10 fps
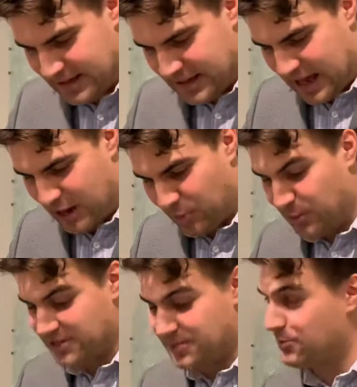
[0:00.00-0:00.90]
We
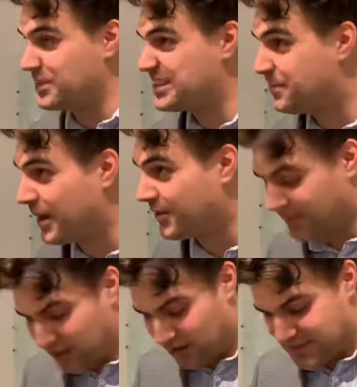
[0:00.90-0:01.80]
want to be
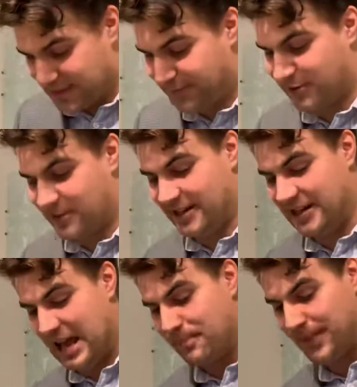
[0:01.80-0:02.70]
respectful of differing
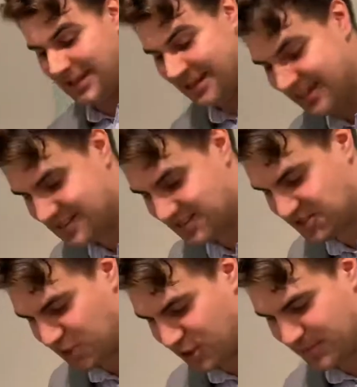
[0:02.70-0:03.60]
abilities and
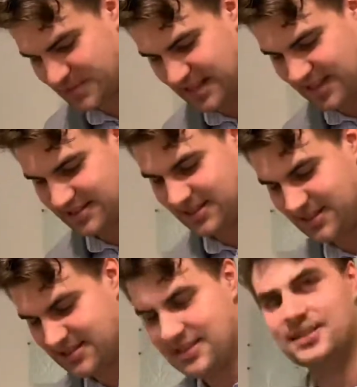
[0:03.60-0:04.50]

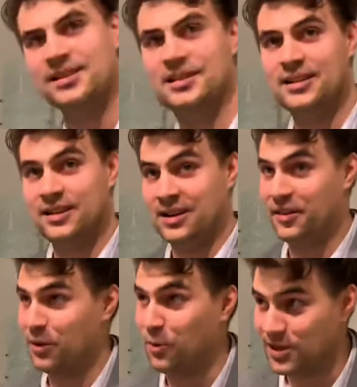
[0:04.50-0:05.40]
circumstances.
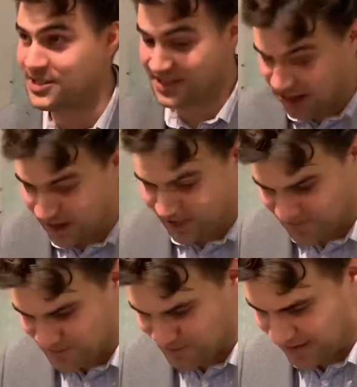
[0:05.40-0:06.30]
There was a time,
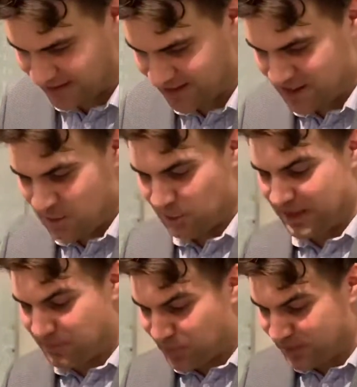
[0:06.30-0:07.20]
remember, where
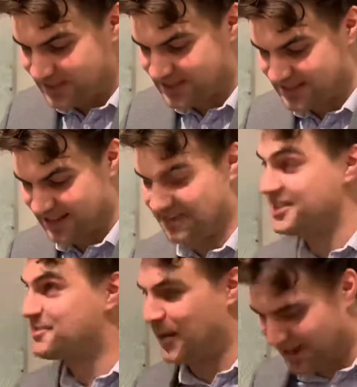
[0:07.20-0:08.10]
the priests in
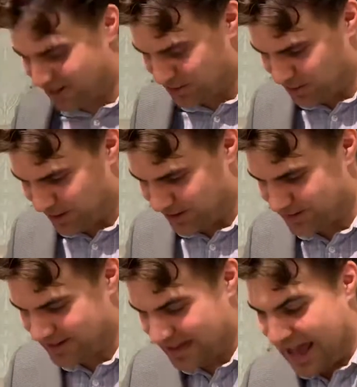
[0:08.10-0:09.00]
this part of the
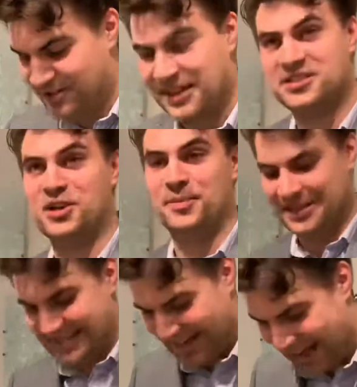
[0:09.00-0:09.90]
world held their
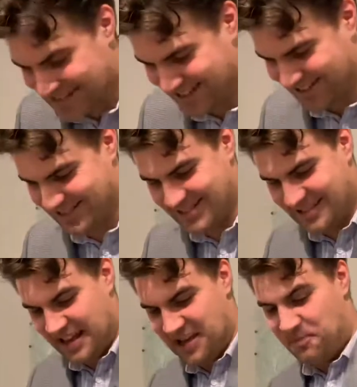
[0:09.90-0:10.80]
sermons in Latin,
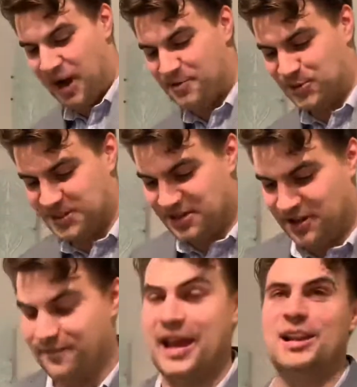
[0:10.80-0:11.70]
and a Bible was not
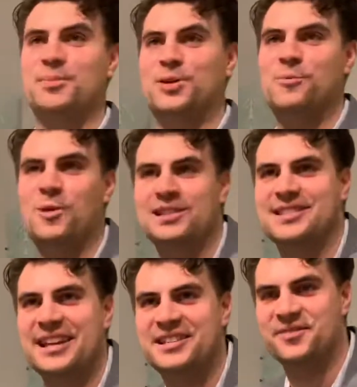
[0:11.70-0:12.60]
available in one's
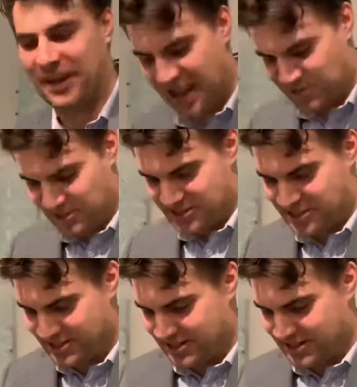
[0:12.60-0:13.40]
native language.